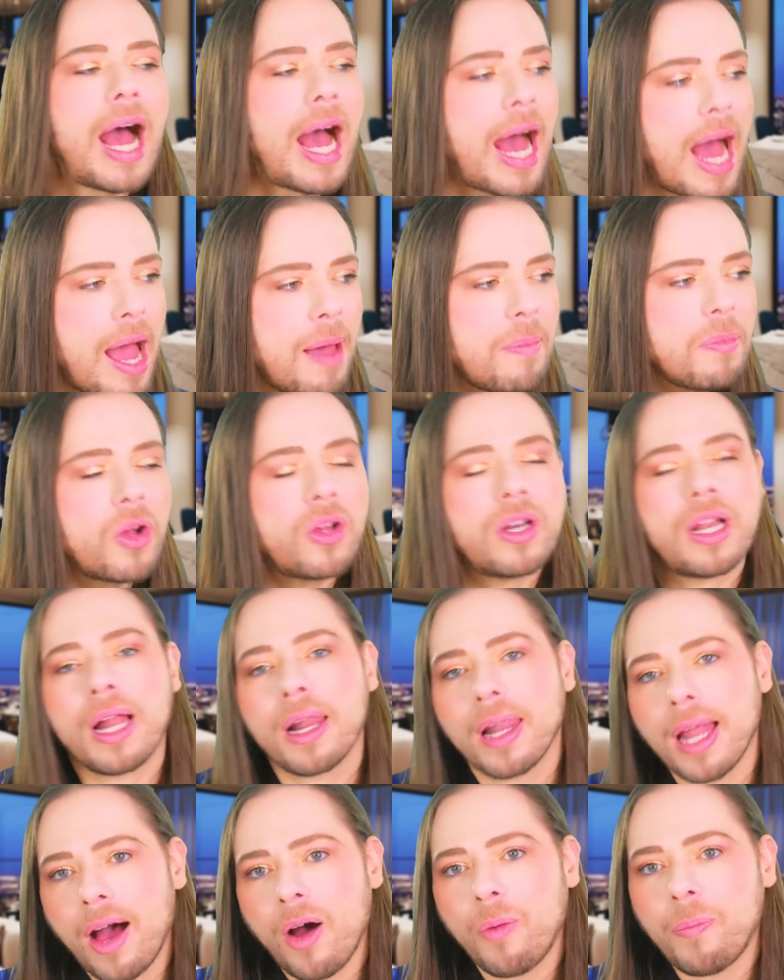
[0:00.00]
I'm going to
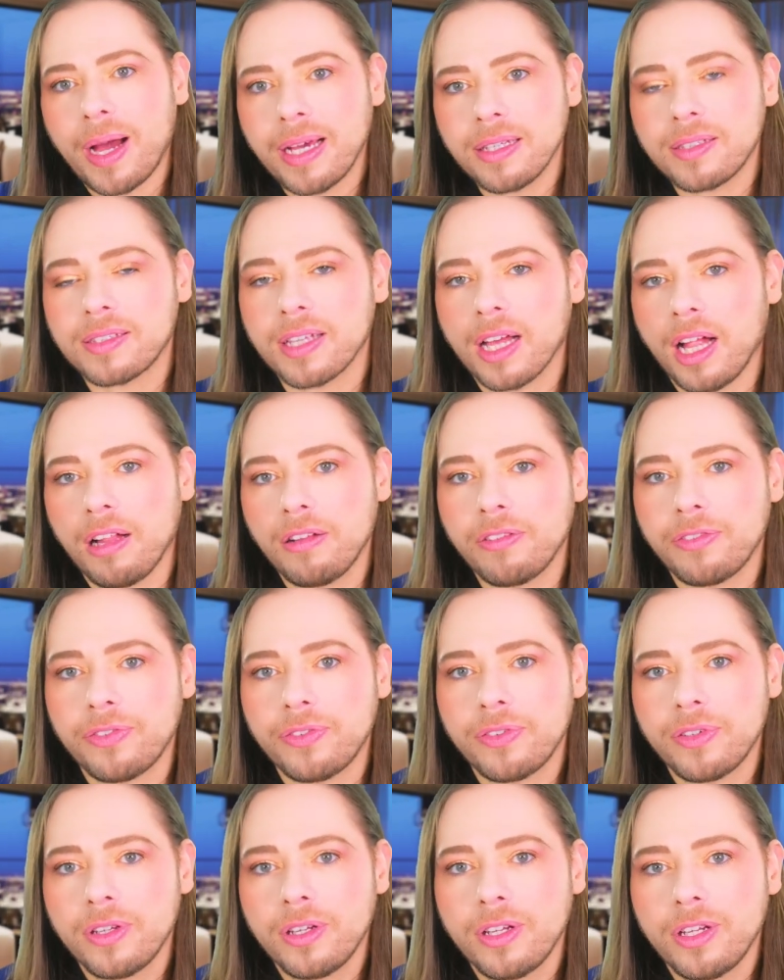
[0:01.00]
allow
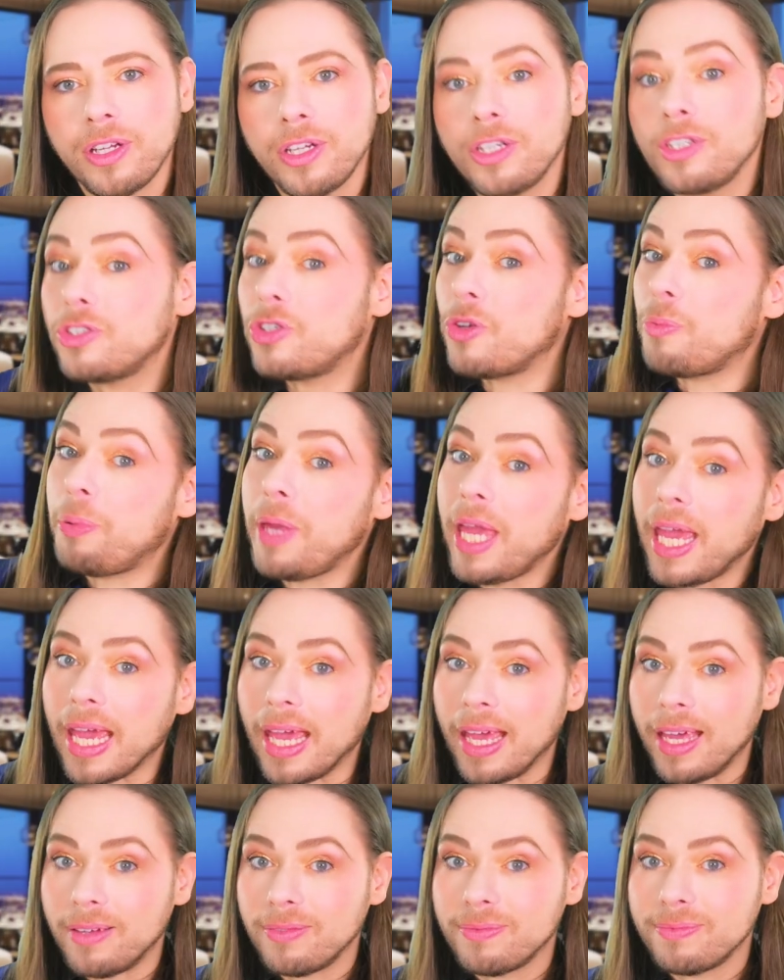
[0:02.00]
myself to
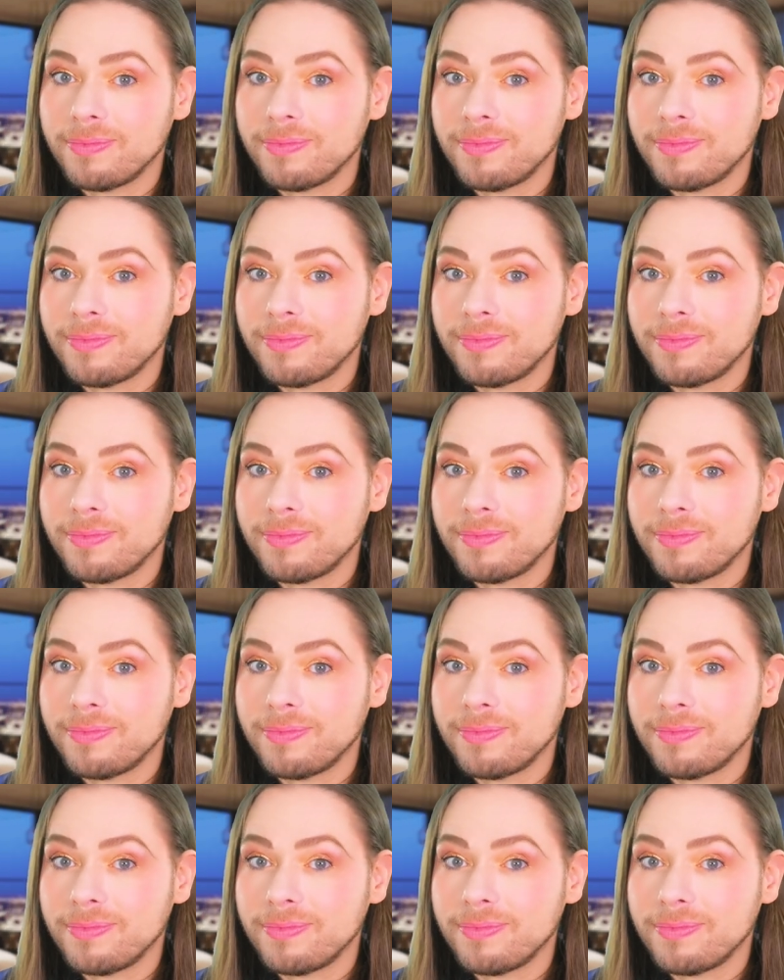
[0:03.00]
be